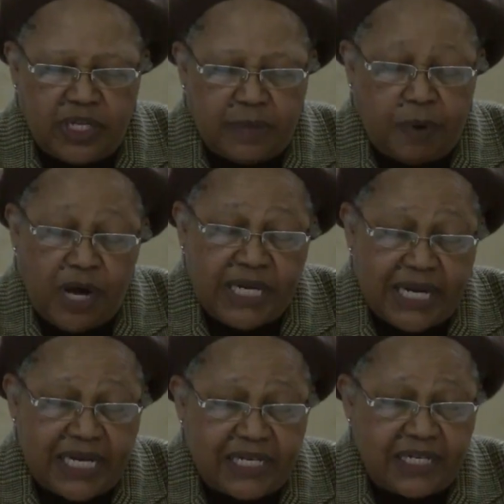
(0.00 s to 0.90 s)
The point
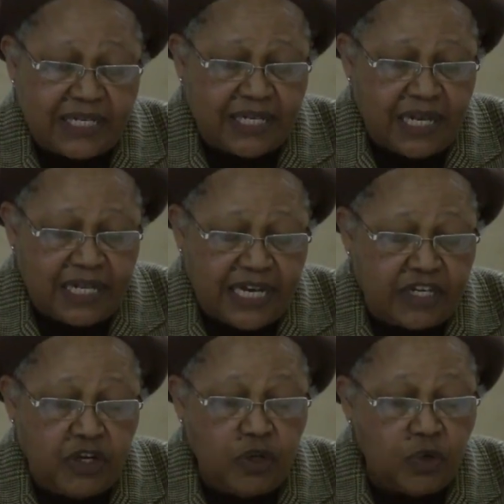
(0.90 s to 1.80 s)
is
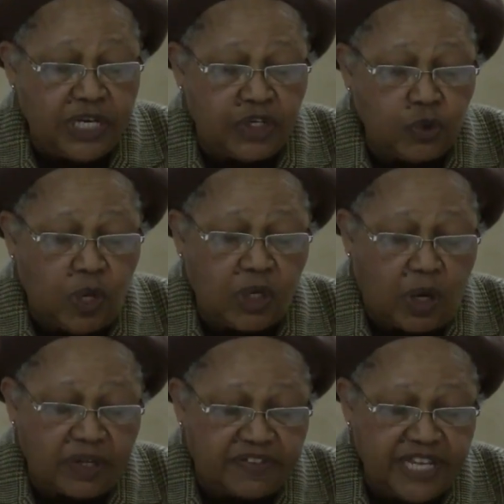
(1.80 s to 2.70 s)
that you can do a
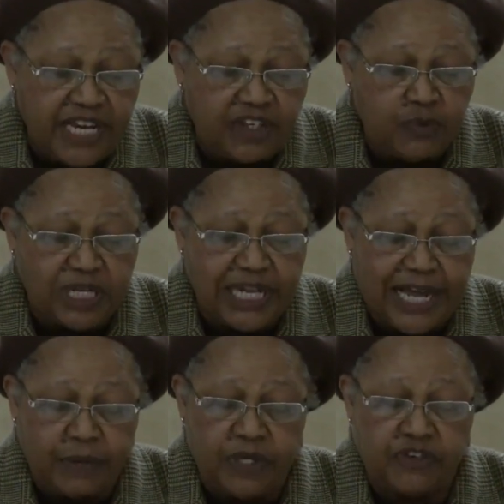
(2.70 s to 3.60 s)
lot of things with
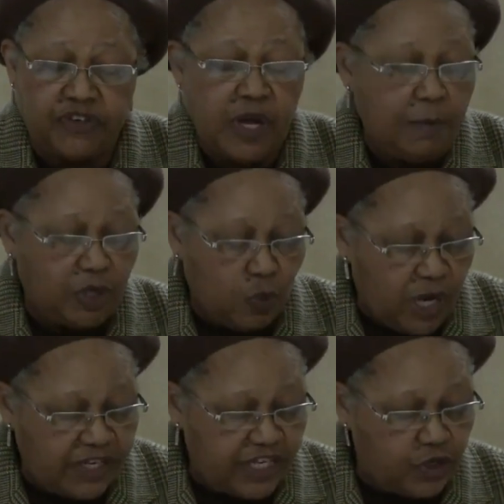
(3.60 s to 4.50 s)
language, but the
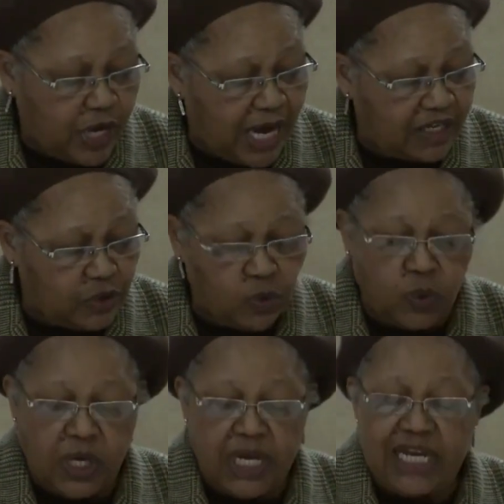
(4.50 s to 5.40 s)
one thing you can't
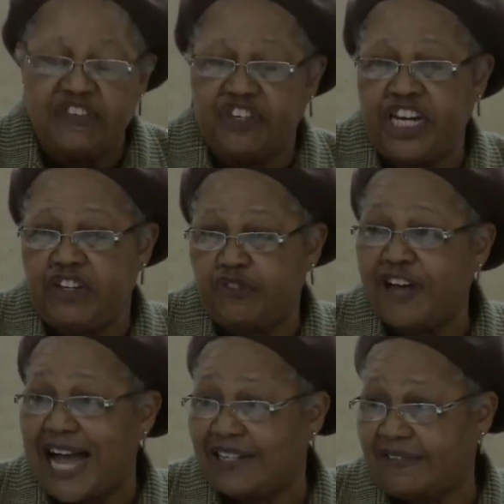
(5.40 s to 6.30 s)
do is change
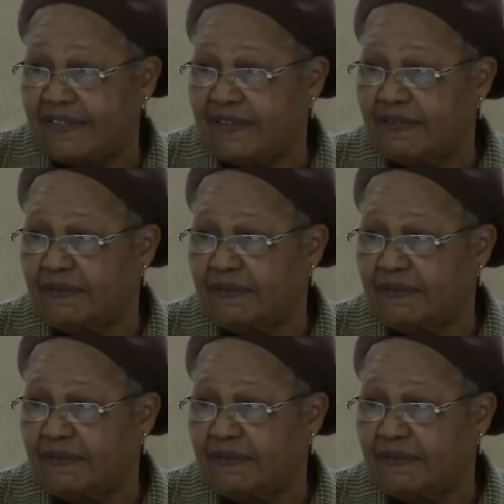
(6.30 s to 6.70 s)
facts.